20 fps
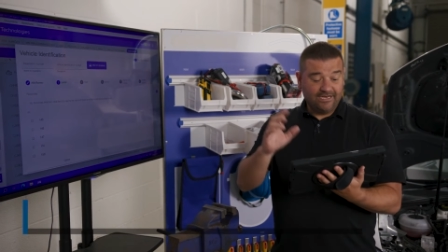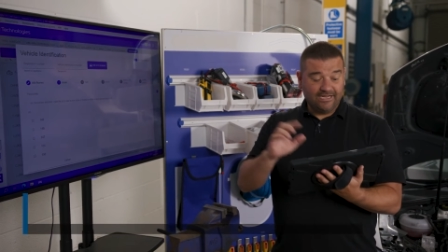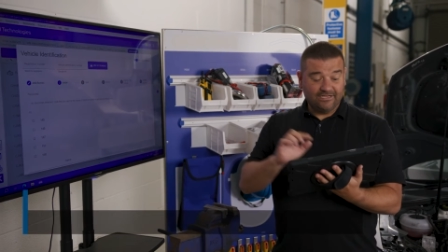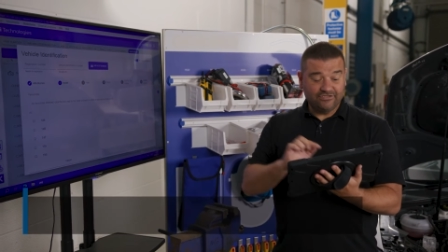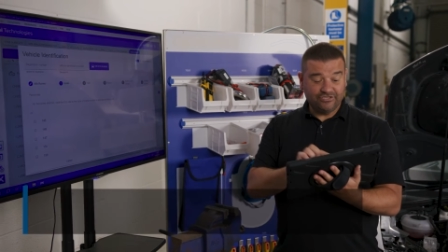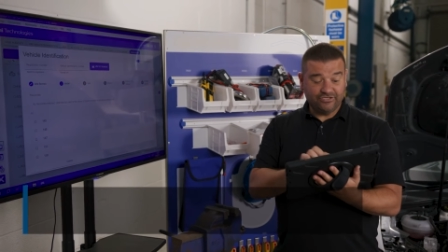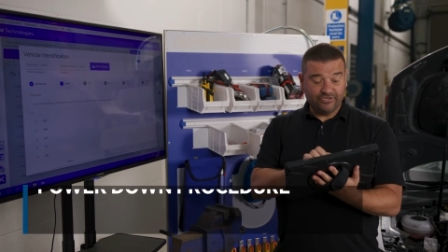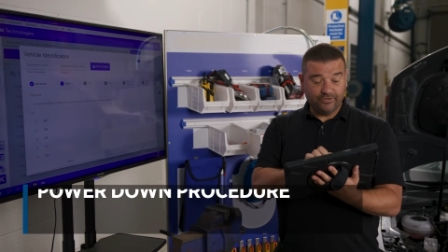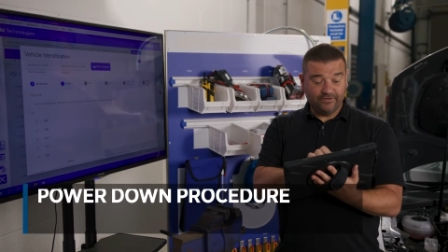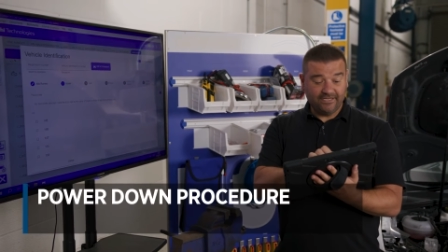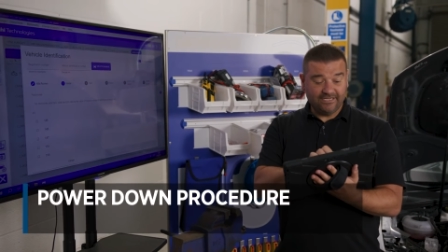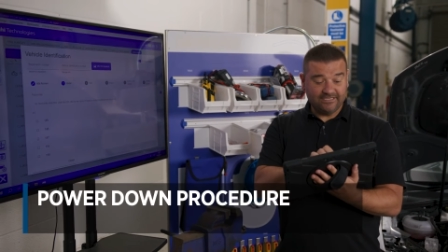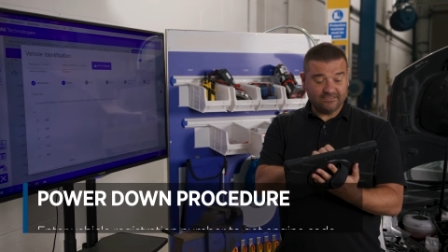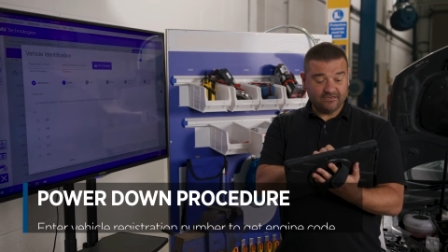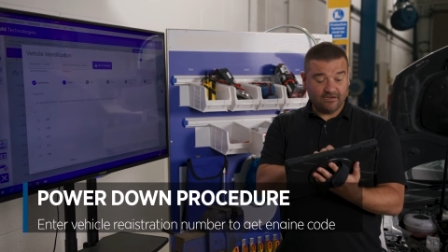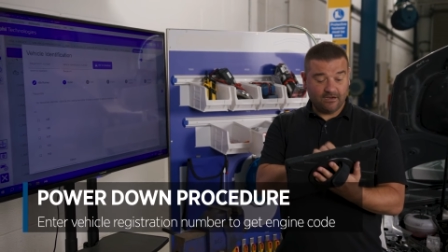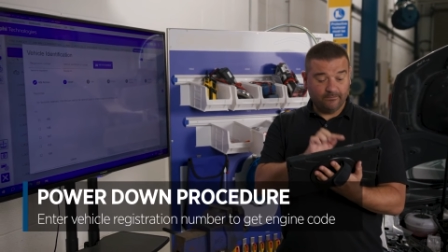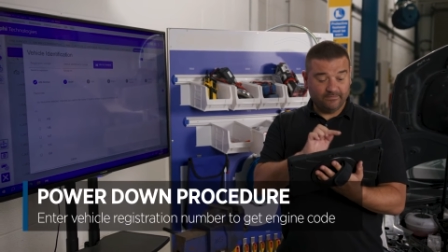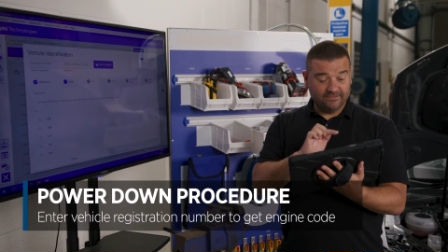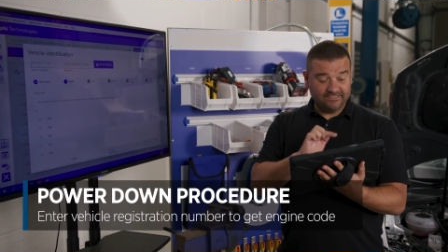Now, to do
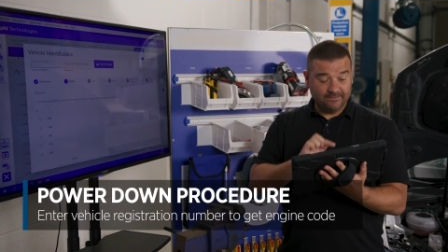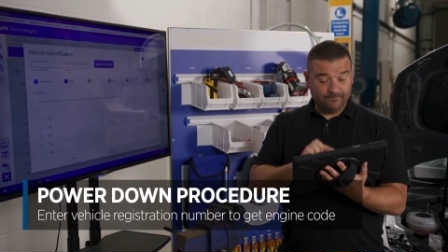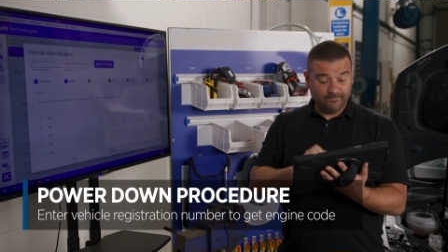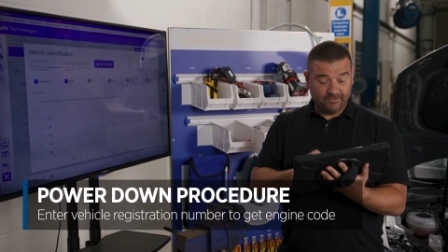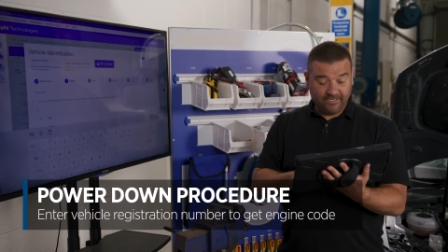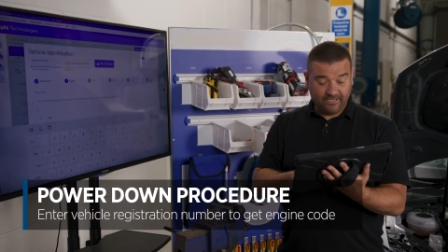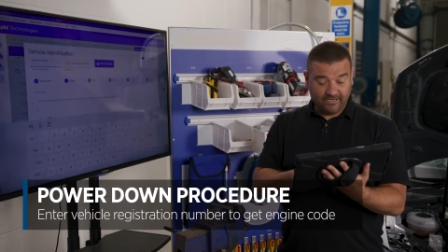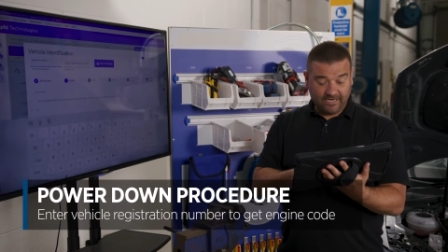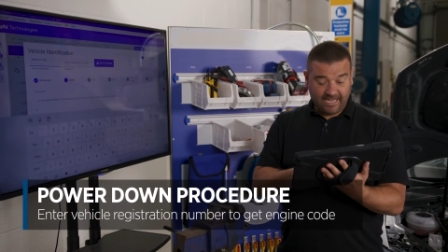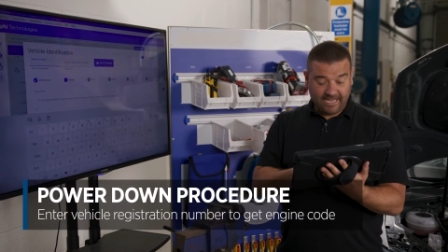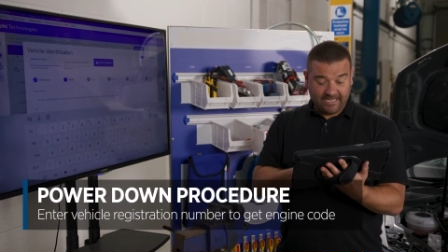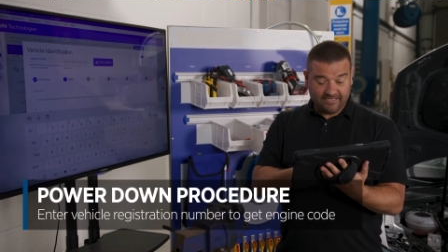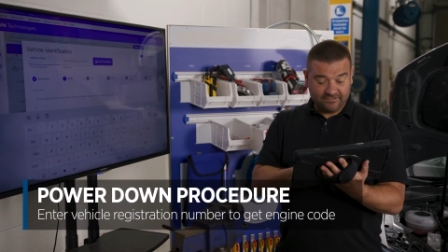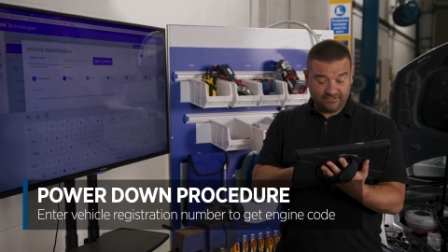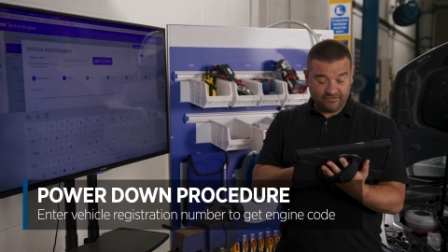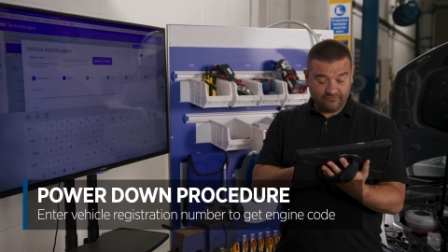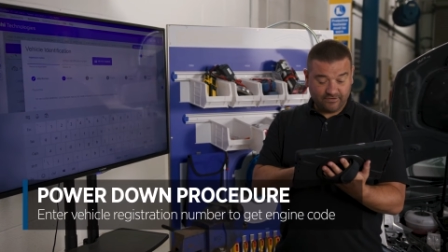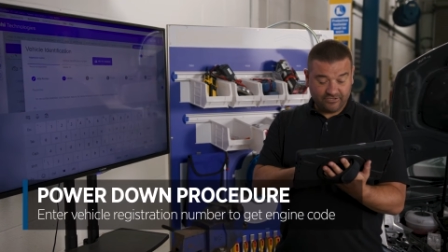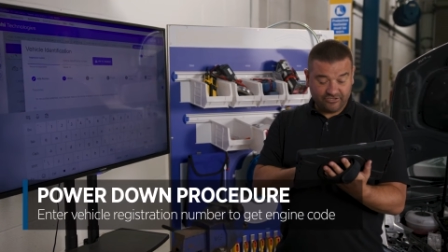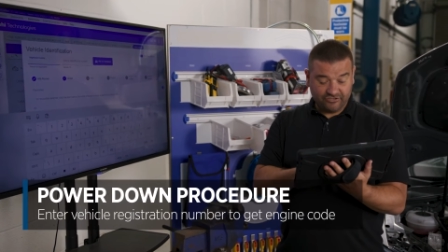this, I'm simply going to
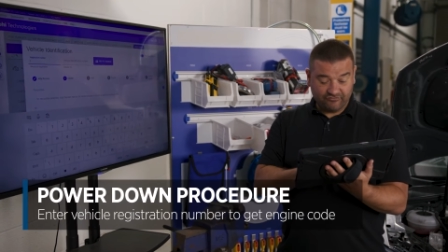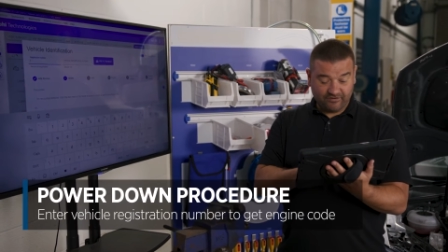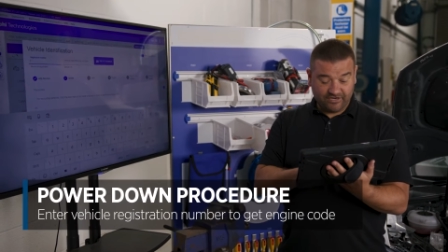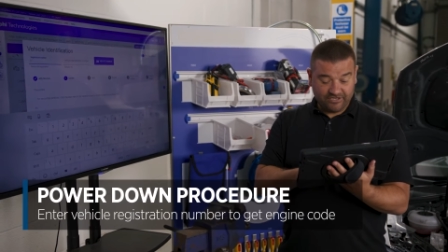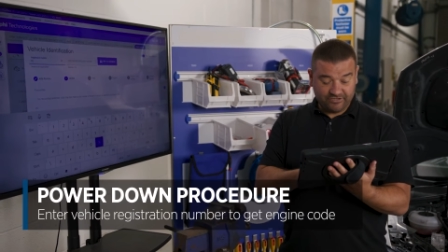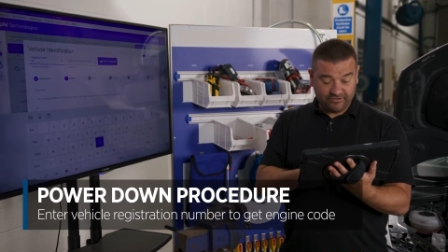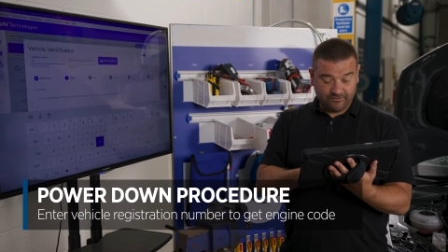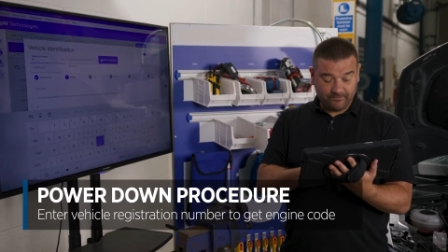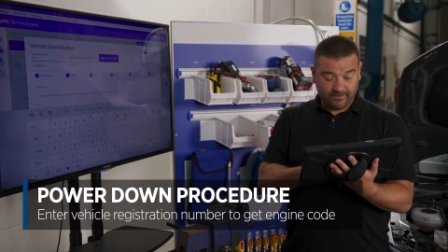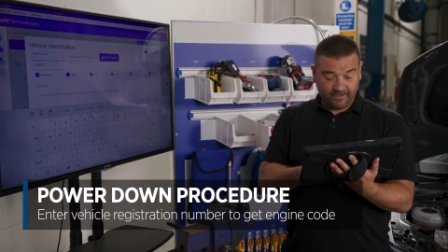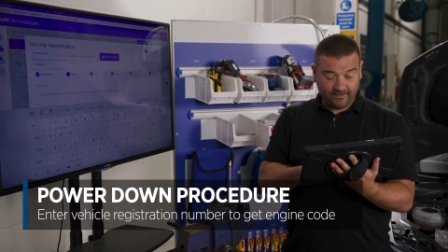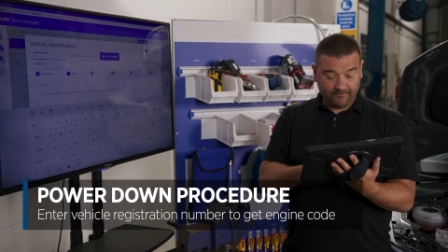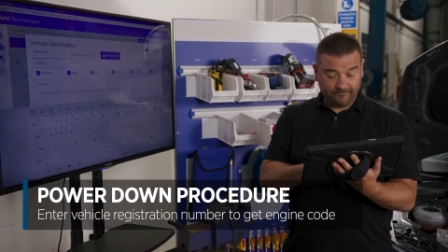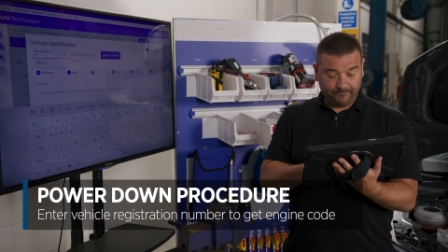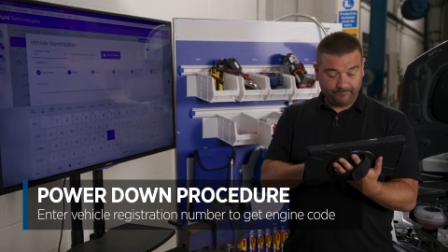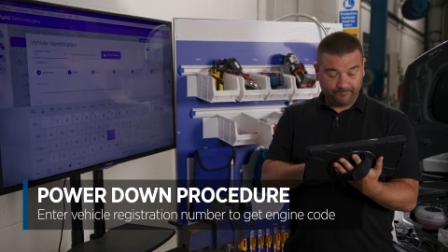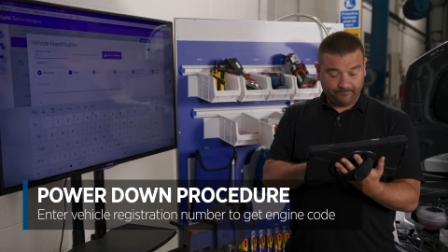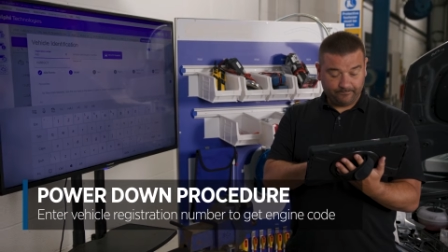enter the registration number,